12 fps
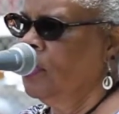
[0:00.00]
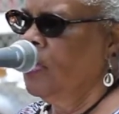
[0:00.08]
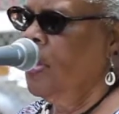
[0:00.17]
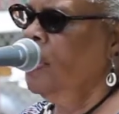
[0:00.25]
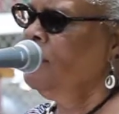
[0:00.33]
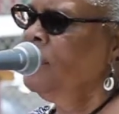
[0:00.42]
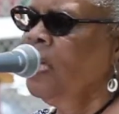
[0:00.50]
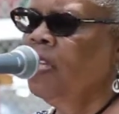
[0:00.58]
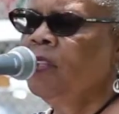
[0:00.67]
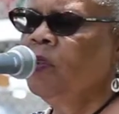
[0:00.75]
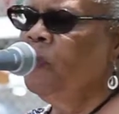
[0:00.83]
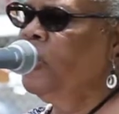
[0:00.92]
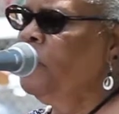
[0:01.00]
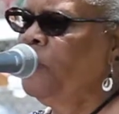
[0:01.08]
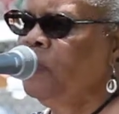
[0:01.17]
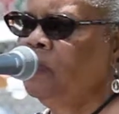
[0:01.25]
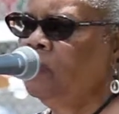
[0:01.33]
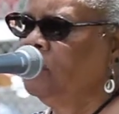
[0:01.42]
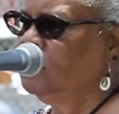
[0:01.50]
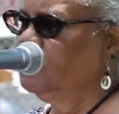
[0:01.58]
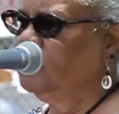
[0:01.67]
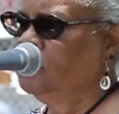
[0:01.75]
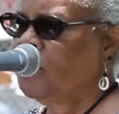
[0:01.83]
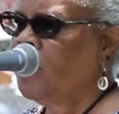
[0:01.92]
I'm telling you people,
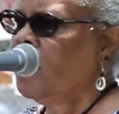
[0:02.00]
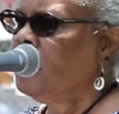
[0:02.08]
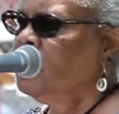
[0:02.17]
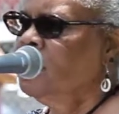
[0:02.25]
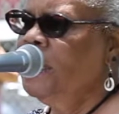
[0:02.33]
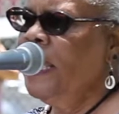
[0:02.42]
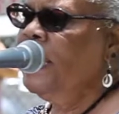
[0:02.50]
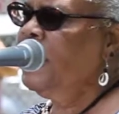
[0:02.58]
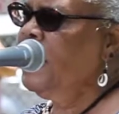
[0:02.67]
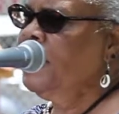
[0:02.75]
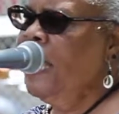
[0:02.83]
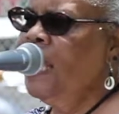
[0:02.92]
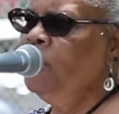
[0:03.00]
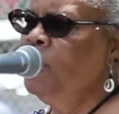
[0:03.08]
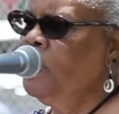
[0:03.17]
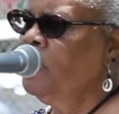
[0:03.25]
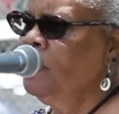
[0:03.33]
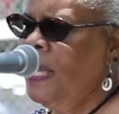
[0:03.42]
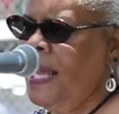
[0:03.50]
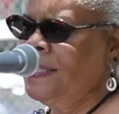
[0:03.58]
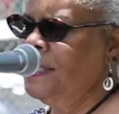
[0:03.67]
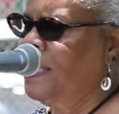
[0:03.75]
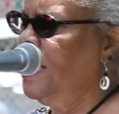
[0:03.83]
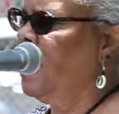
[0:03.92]
today cannot be the
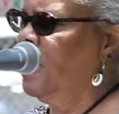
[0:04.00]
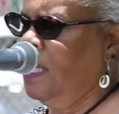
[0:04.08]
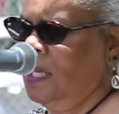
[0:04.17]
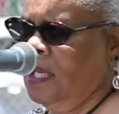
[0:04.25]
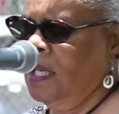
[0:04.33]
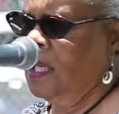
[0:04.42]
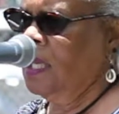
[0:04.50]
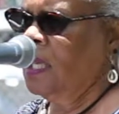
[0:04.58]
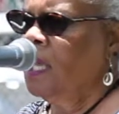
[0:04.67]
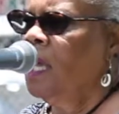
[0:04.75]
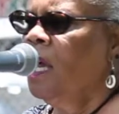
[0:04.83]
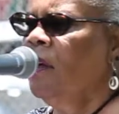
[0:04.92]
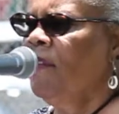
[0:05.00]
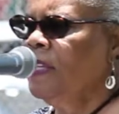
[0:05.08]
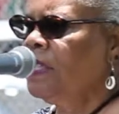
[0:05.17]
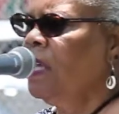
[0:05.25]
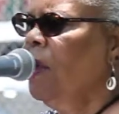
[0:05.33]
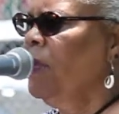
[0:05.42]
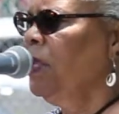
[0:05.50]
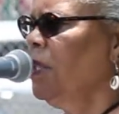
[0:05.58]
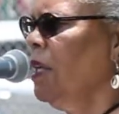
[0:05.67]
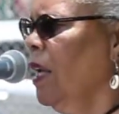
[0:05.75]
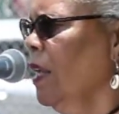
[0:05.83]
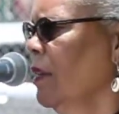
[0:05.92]
last day of us coming
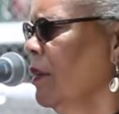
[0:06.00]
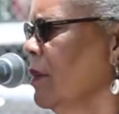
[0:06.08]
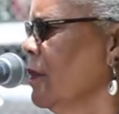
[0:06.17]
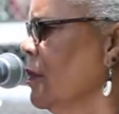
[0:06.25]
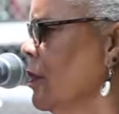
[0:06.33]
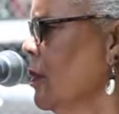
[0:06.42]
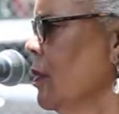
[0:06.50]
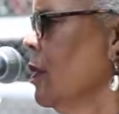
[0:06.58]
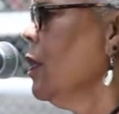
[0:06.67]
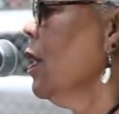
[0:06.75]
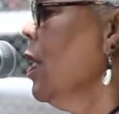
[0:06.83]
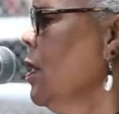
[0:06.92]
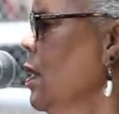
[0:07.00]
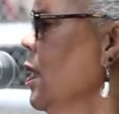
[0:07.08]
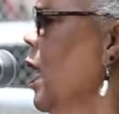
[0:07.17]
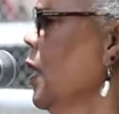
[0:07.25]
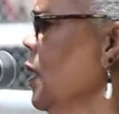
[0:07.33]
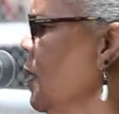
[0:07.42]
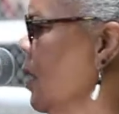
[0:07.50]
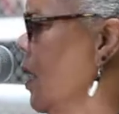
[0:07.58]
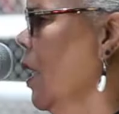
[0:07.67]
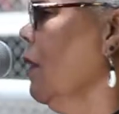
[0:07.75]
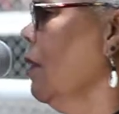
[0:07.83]
together and standing together